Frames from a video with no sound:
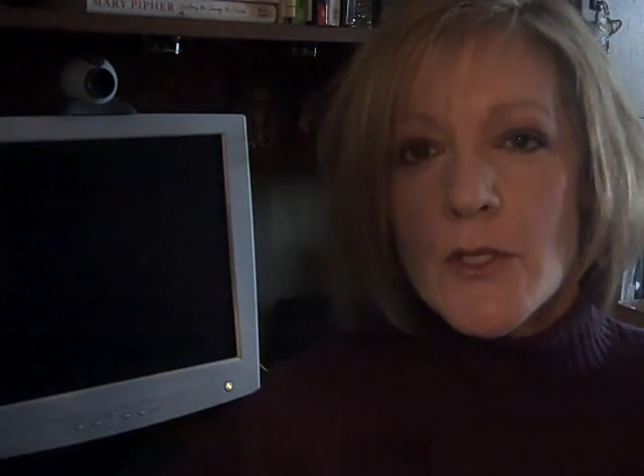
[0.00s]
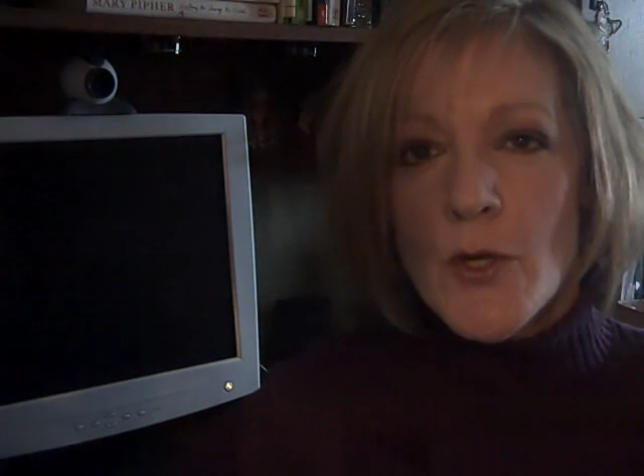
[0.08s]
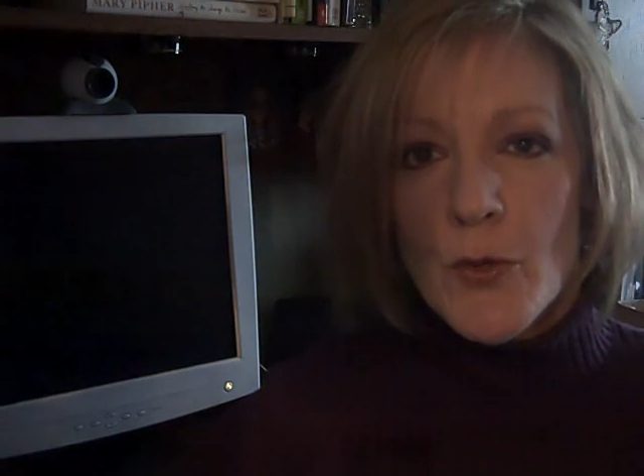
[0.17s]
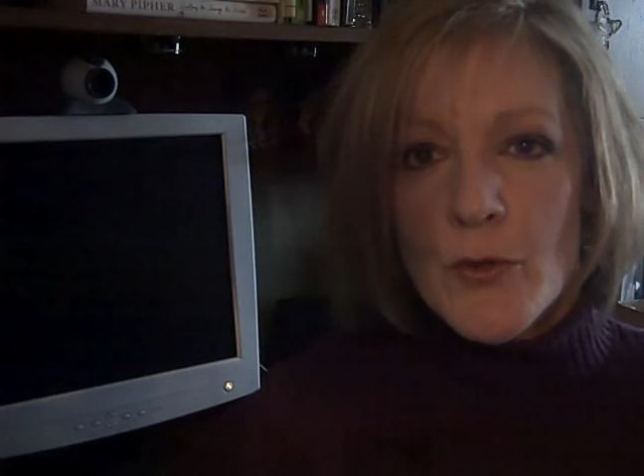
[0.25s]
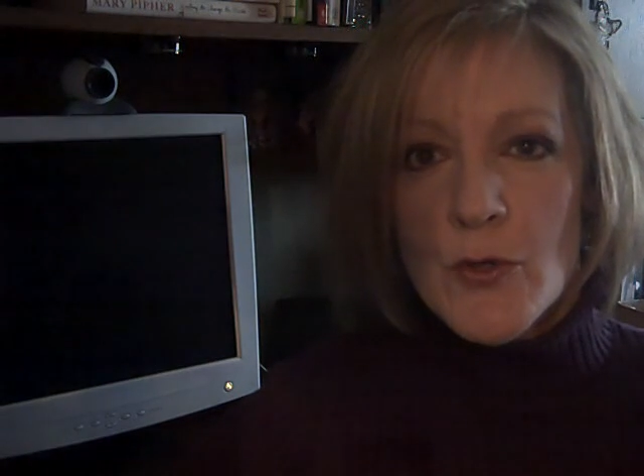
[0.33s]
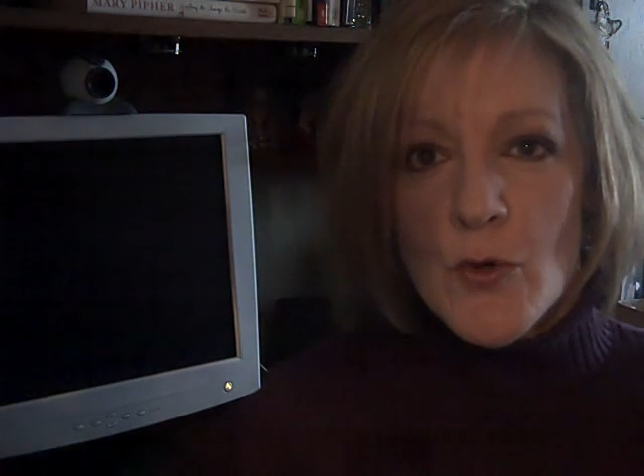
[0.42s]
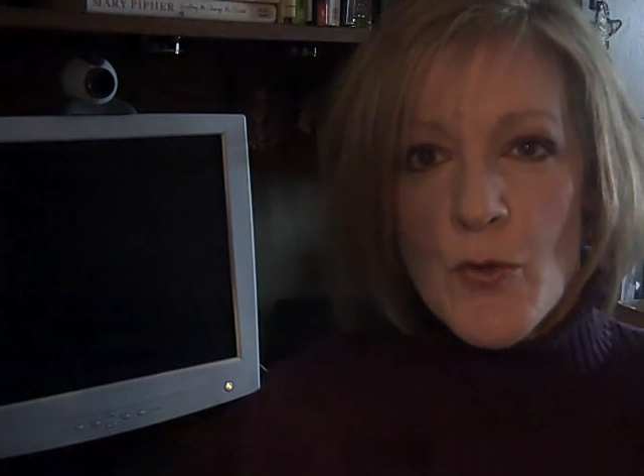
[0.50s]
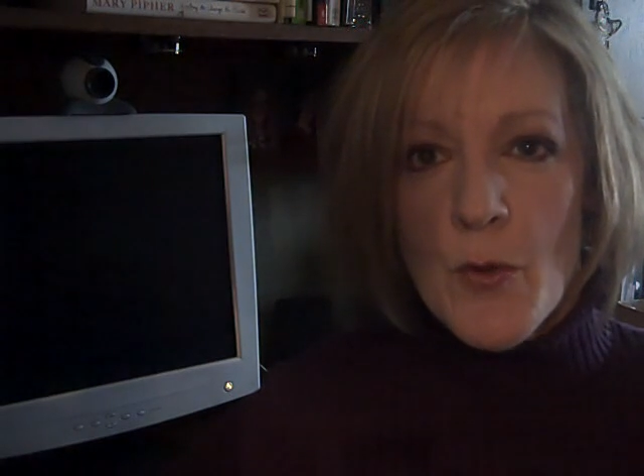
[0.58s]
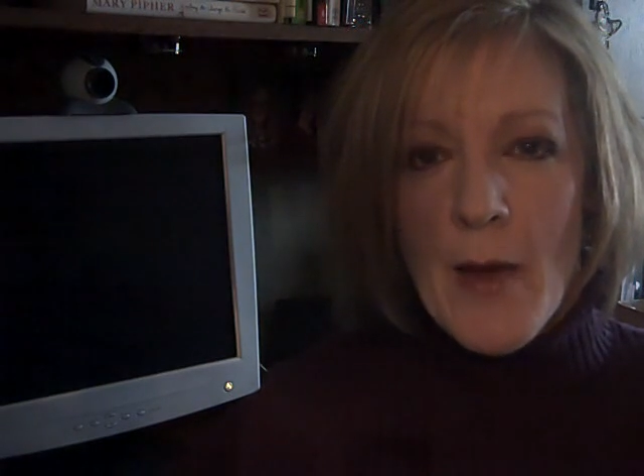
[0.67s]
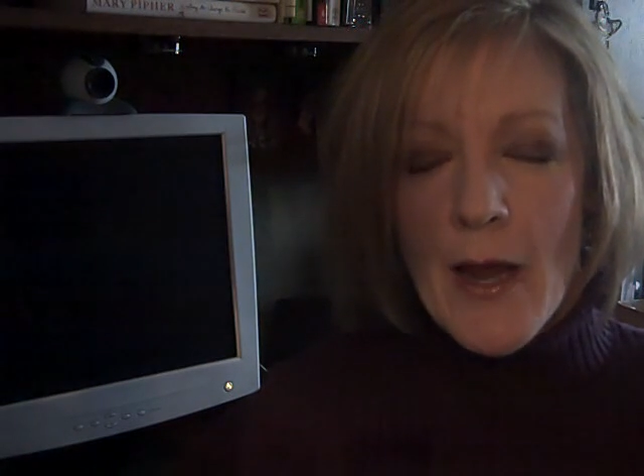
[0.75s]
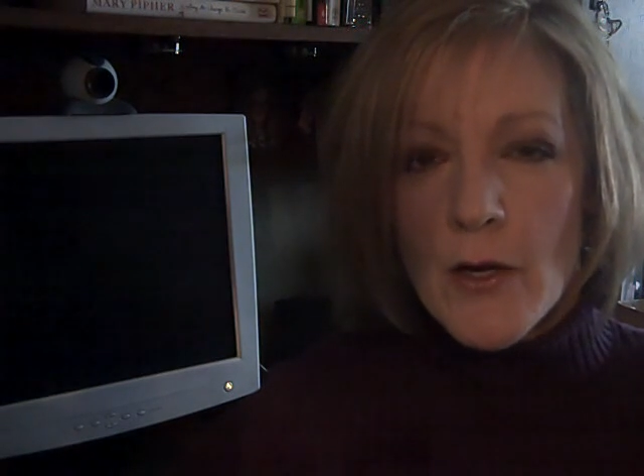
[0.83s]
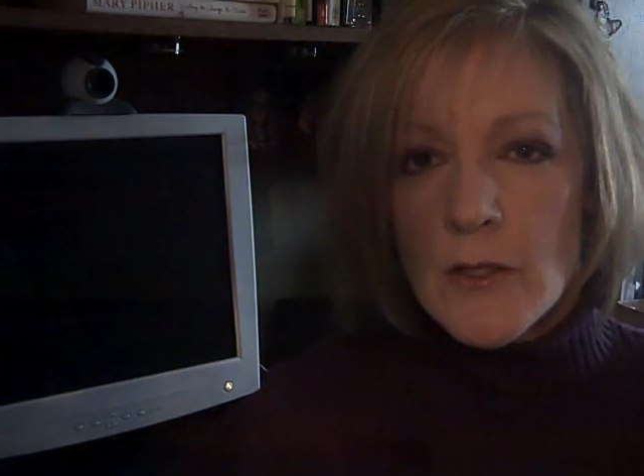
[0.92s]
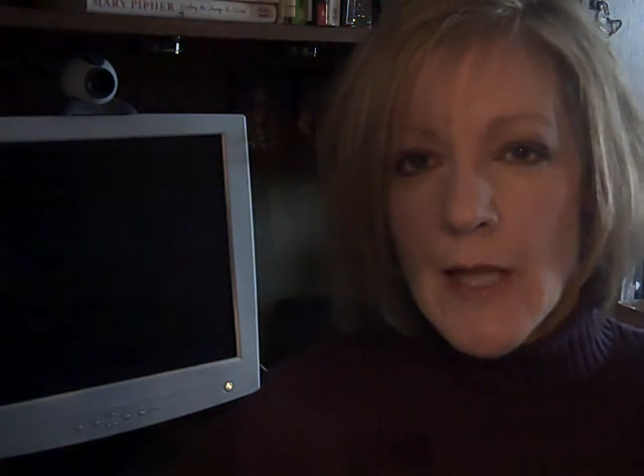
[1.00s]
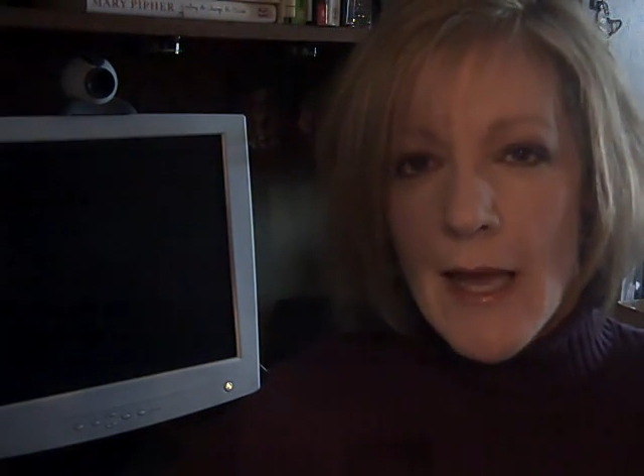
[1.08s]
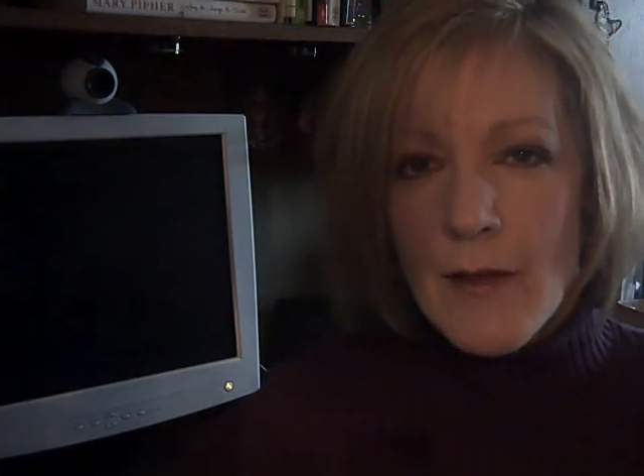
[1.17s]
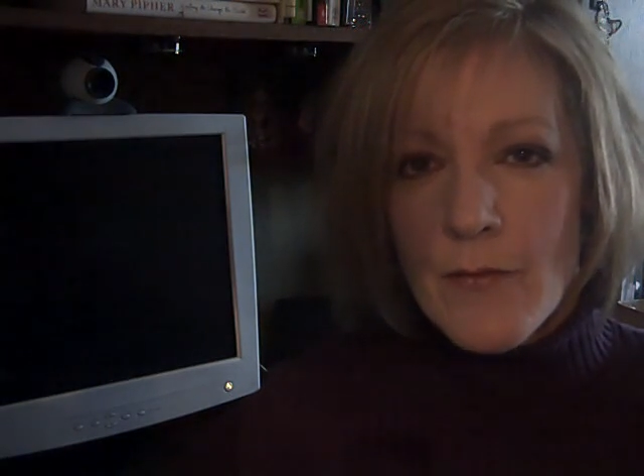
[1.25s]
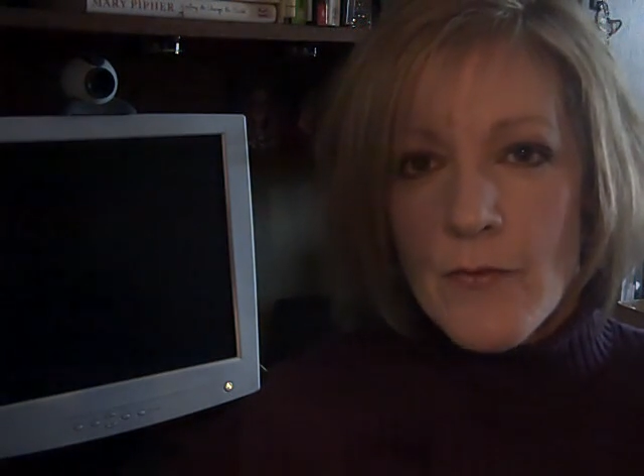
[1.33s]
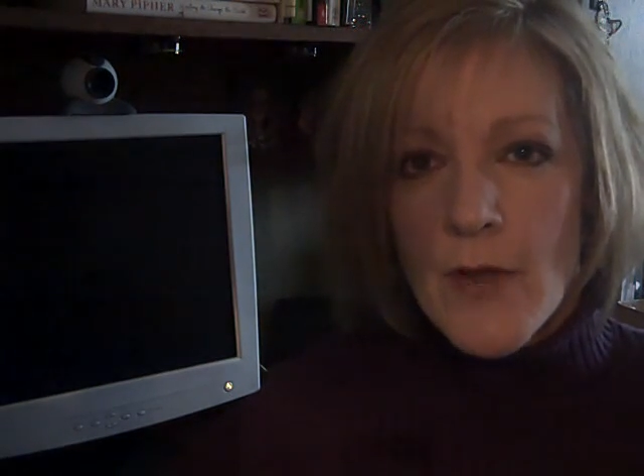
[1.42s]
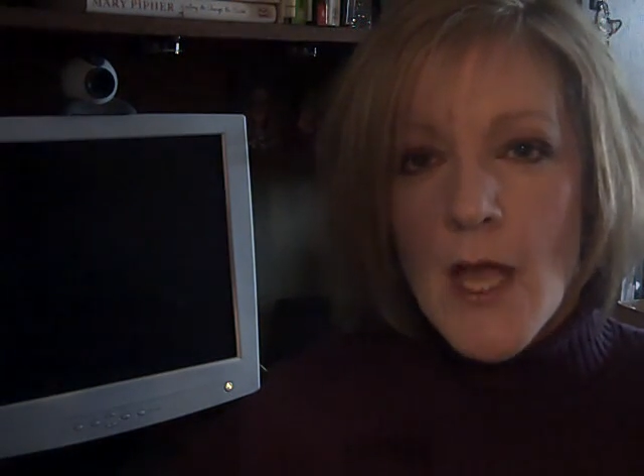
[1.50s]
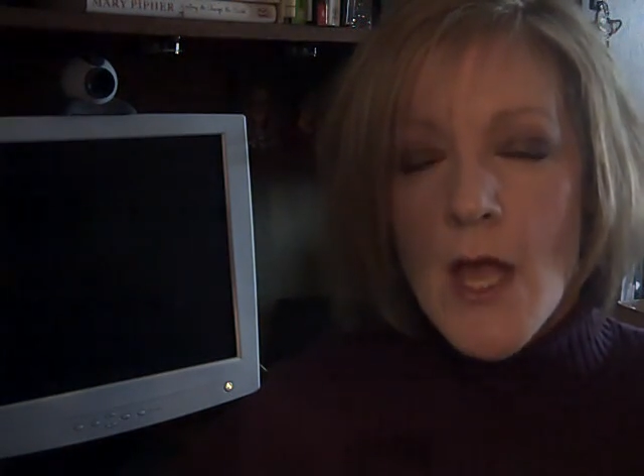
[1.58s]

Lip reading: told the truth about her life?